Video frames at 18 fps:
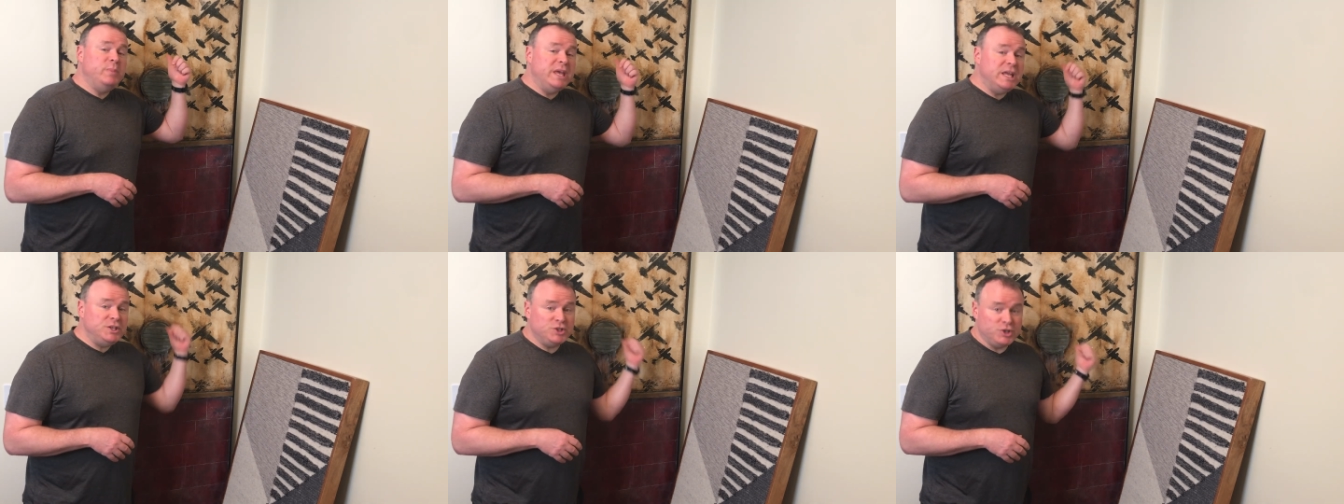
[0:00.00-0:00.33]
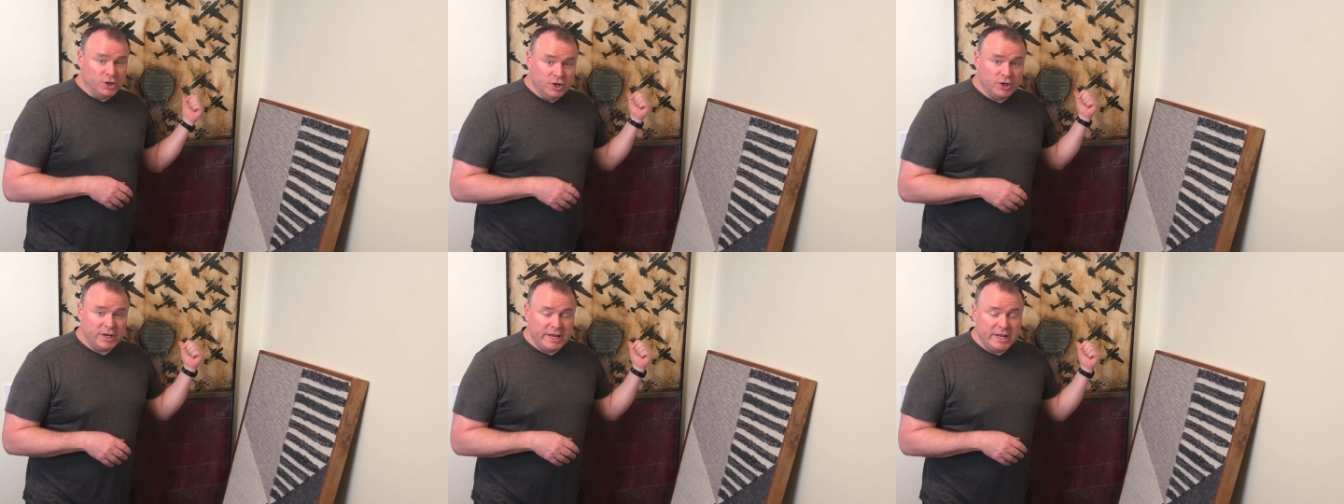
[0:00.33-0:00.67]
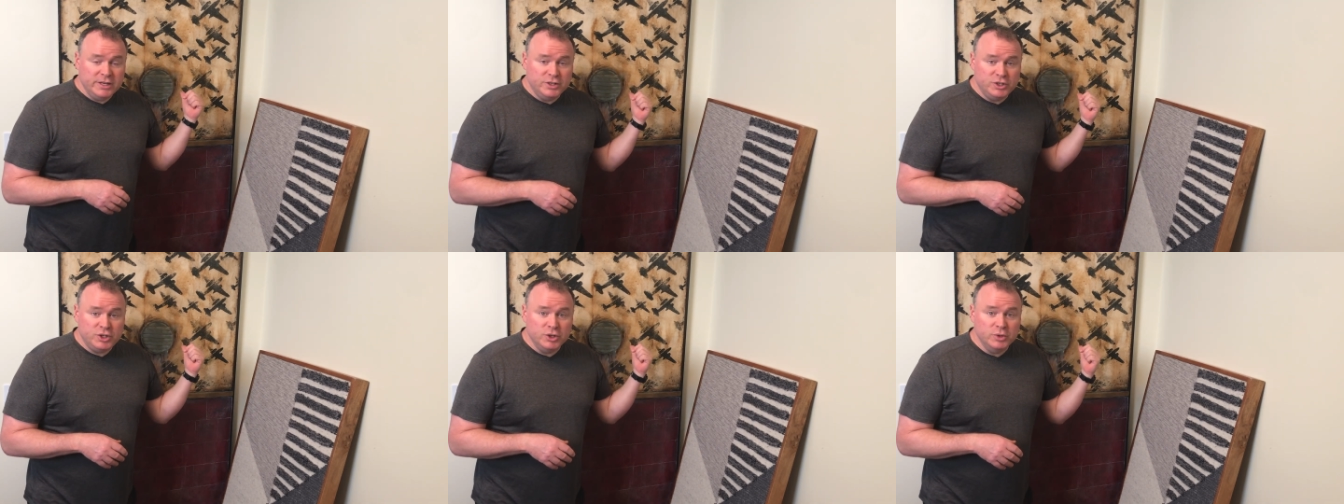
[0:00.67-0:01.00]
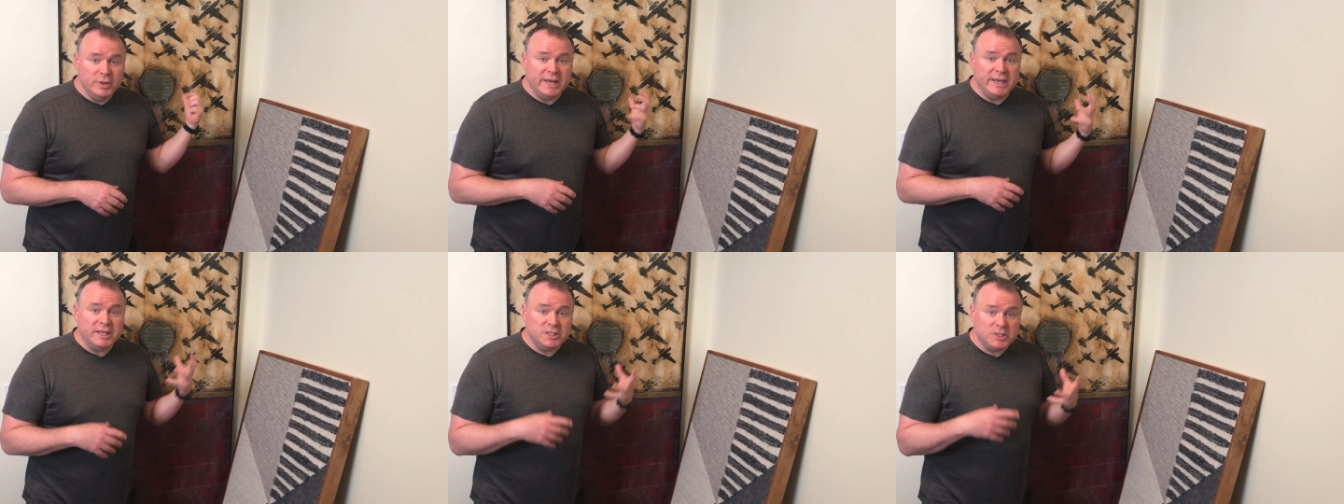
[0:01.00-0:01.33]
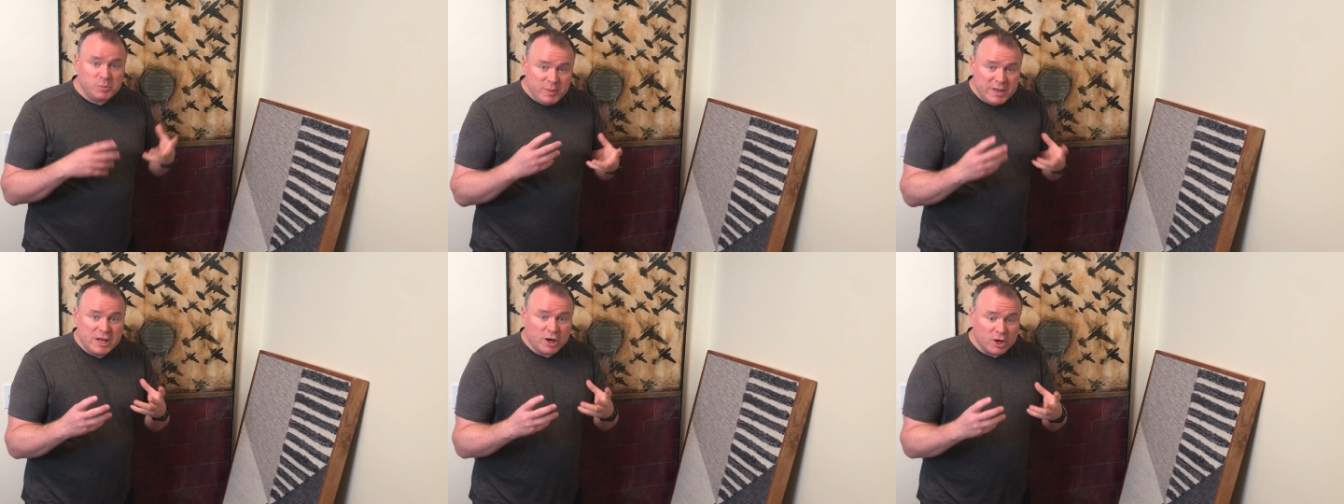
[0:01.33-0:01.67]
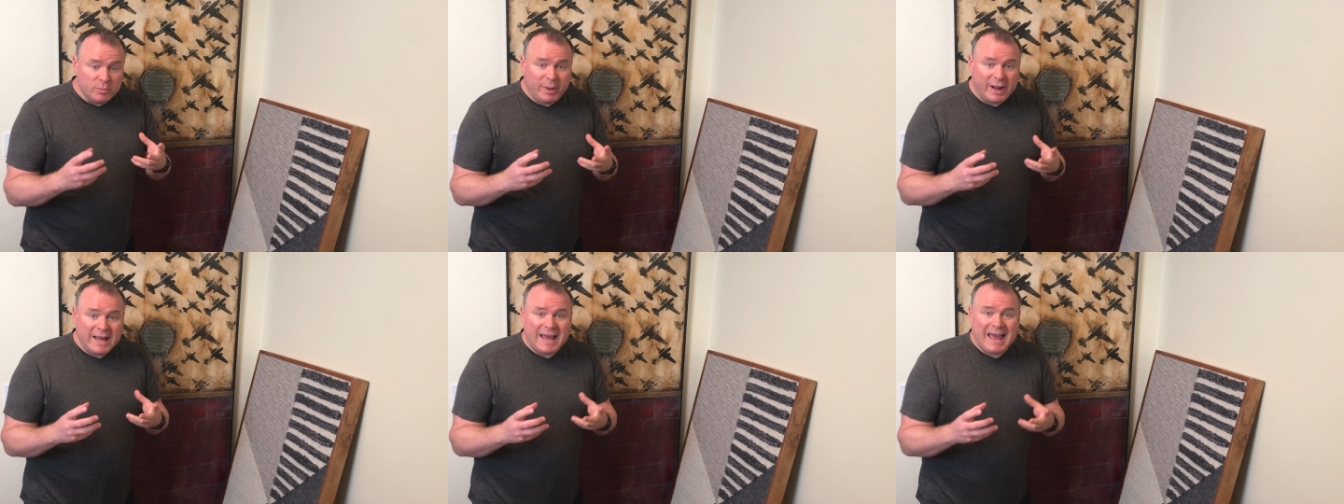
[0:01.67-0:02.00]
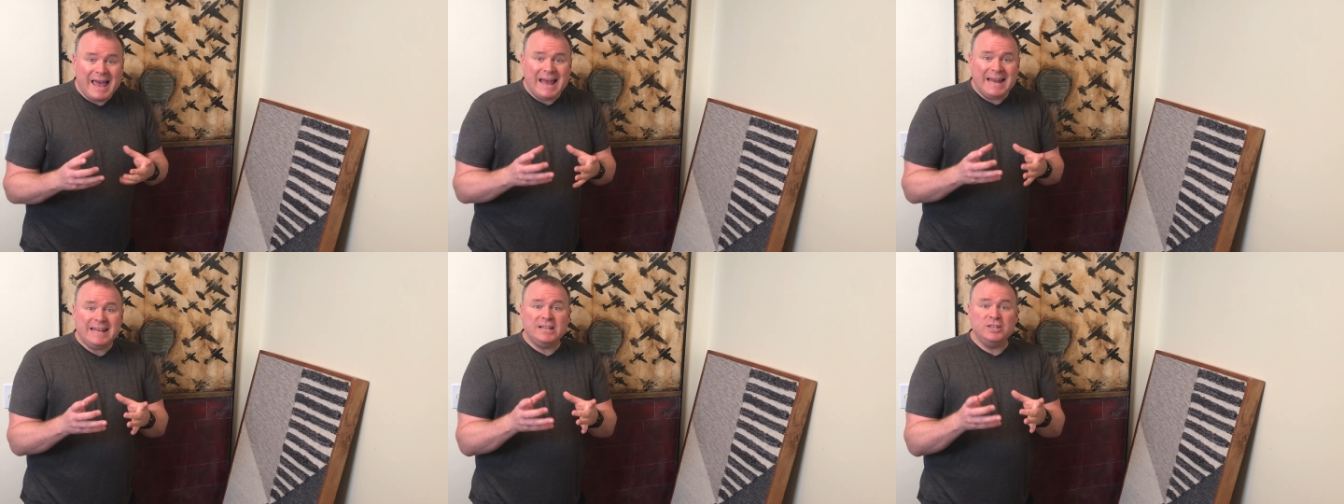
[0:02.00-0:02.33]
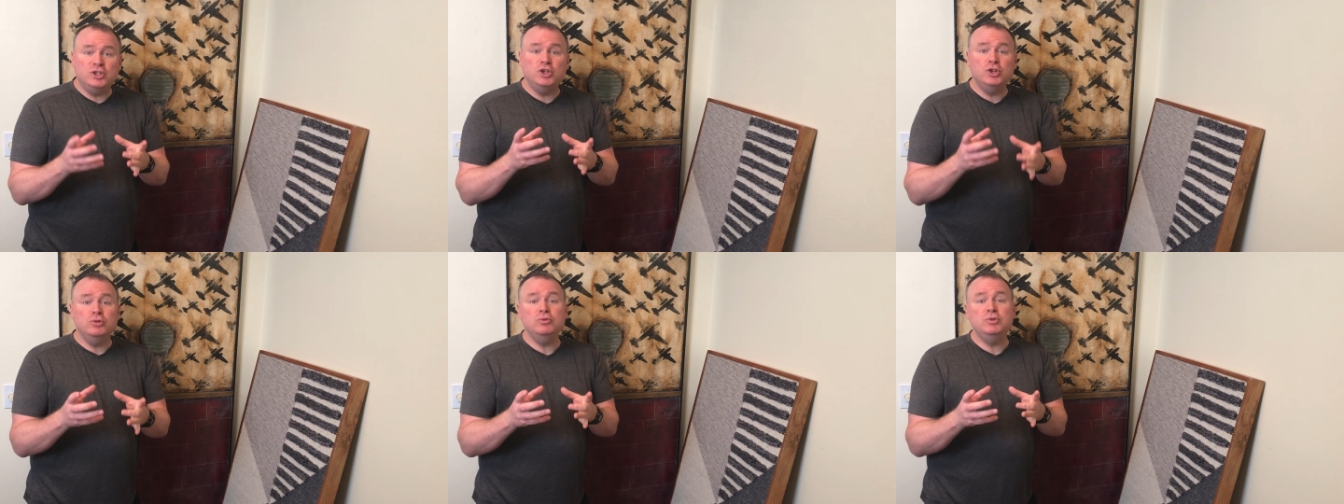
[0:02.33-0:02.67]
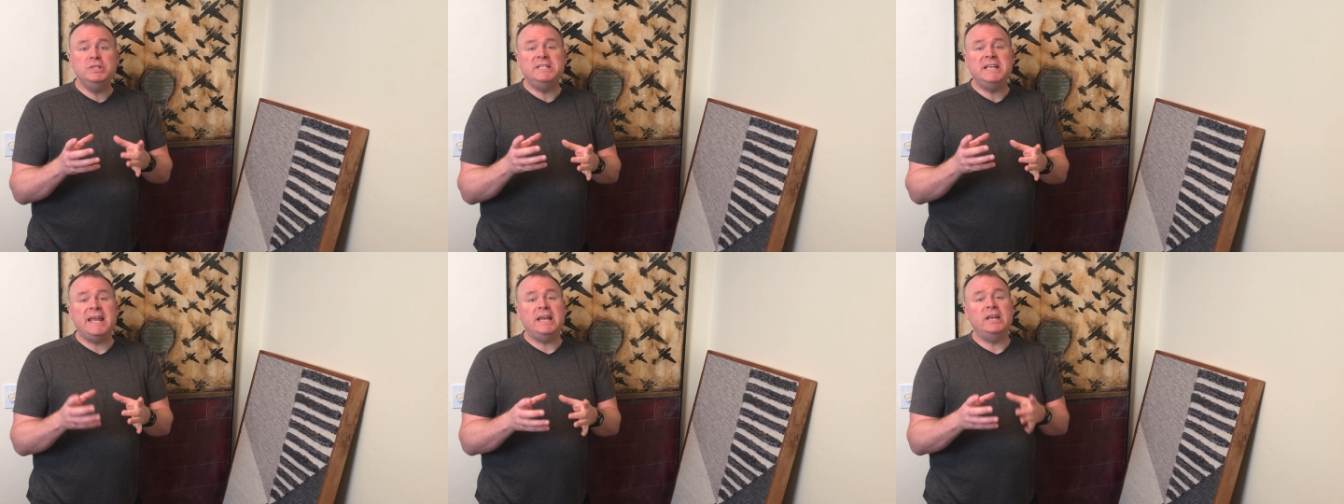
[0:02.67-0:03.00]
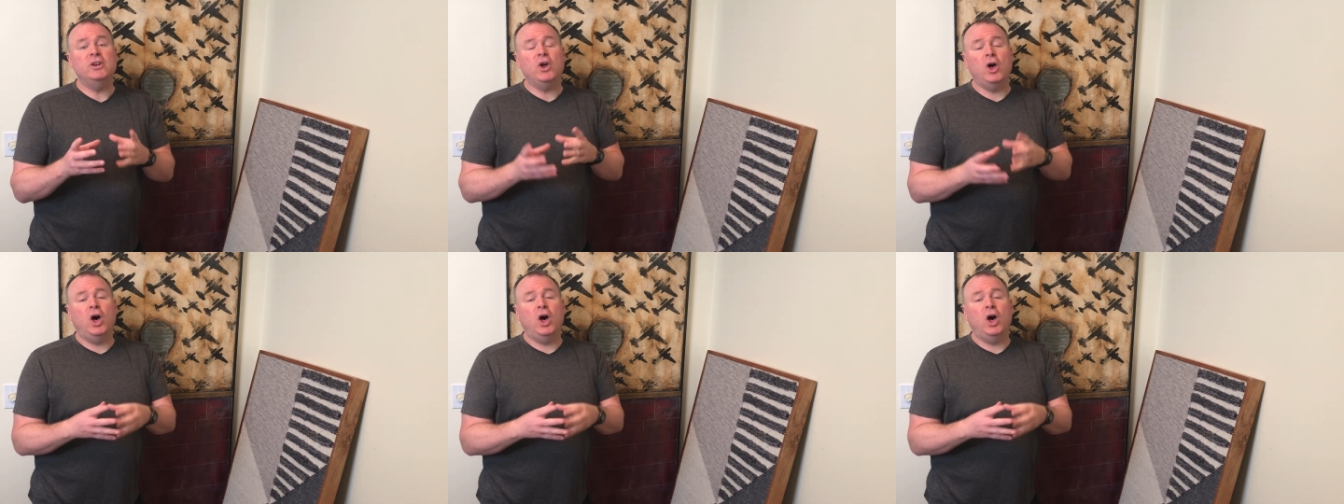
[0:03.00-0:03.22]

picture into a speaker by adding two Dayton